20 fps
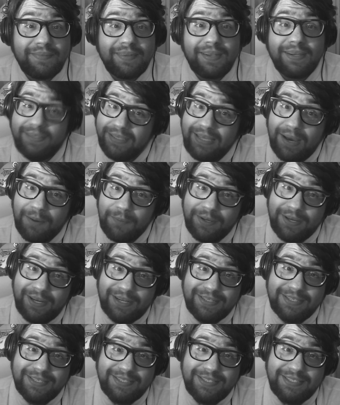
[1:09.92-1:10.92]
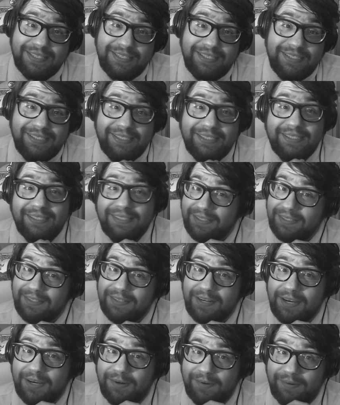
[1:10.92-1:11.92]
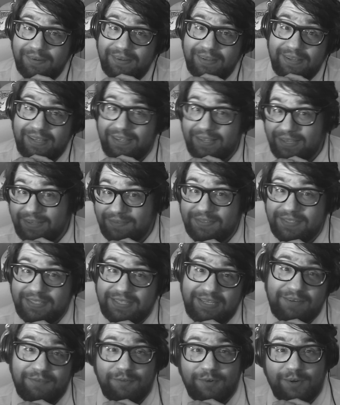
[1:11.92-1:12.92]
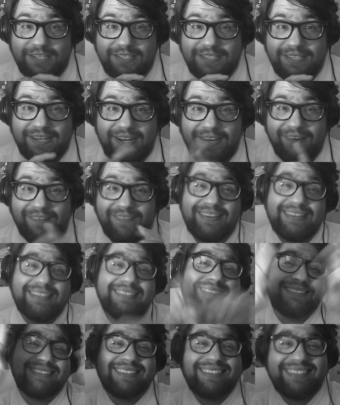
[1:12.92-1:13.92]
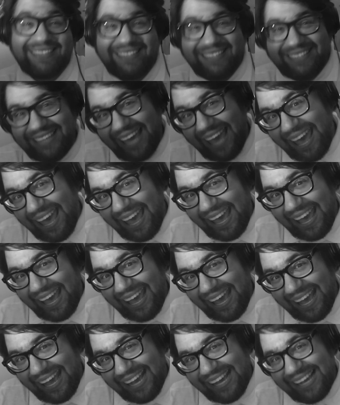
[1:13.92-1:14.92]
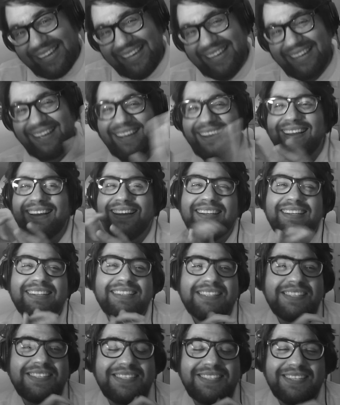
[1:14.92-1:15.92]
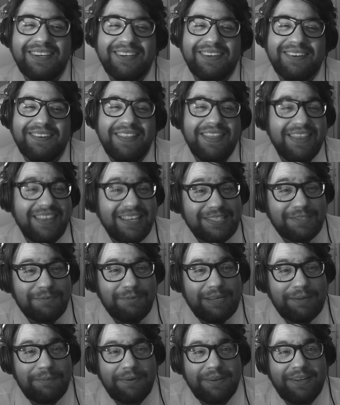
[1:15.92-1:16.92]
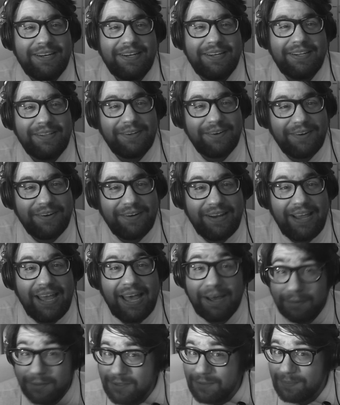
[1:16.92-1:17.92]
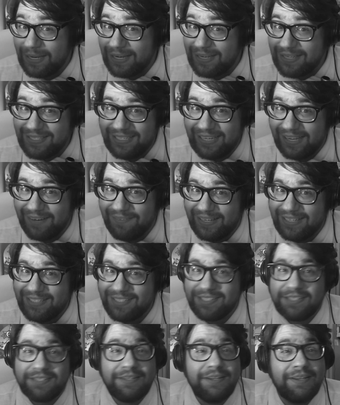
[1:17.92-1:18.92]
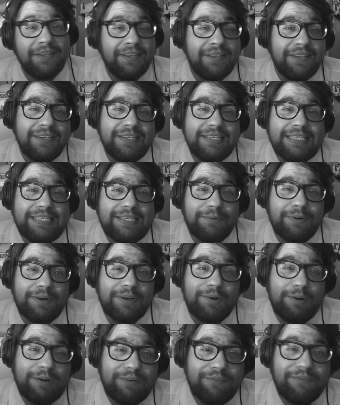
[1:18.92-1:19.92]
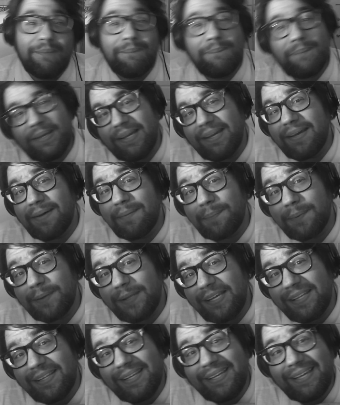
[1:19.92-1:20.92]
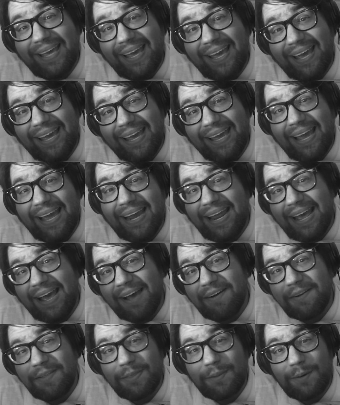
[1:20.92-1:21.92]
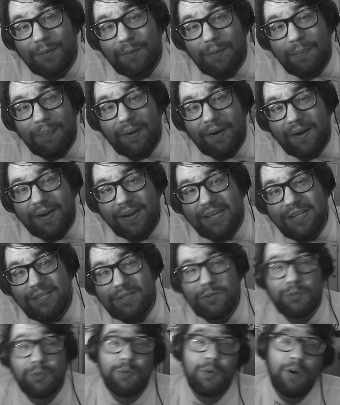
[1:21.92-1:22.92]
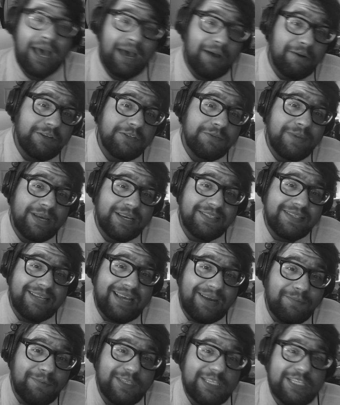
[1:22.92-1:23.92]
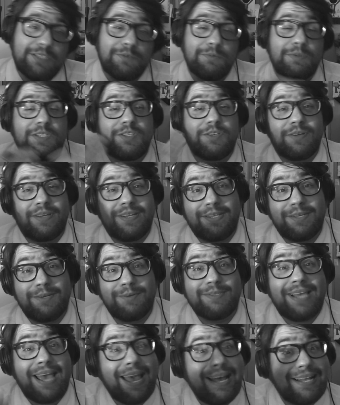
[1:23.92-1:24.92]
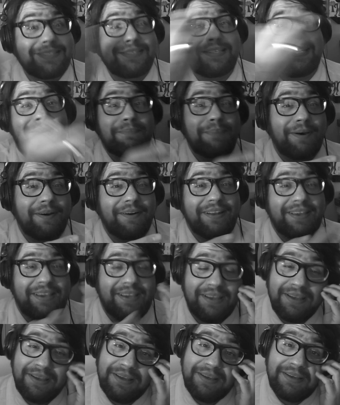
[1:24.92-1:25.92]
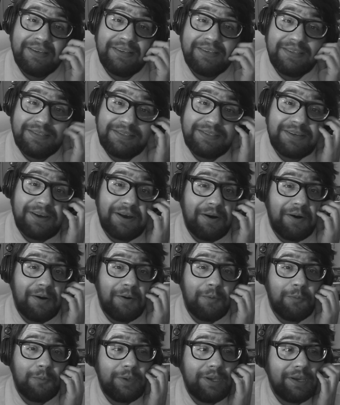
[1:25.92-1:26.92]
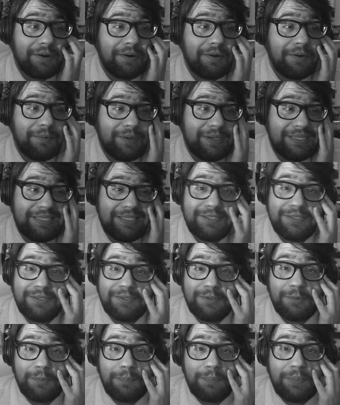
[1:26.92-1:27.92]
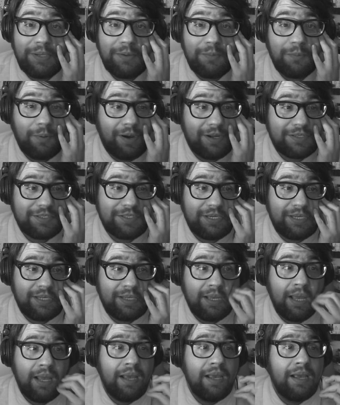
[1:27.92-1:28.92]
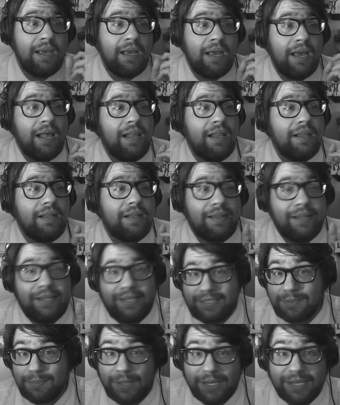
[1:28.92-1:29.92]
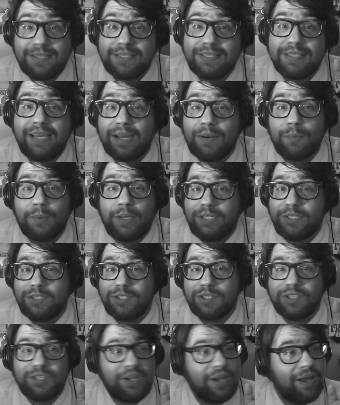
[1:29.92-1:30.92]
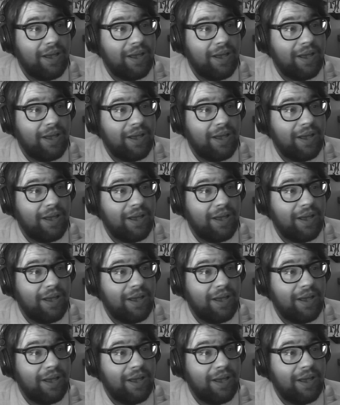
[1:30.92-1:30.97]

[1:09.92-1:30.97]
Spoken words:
Yeah, we got to see, if Steve was, gay. So this week we're going to learn how to make a sandwich. So we're going from being completely gay and how to throw a party to how to make sandwiches, which you could use at said party. So we are going to be watching Let's Make a Sandwich,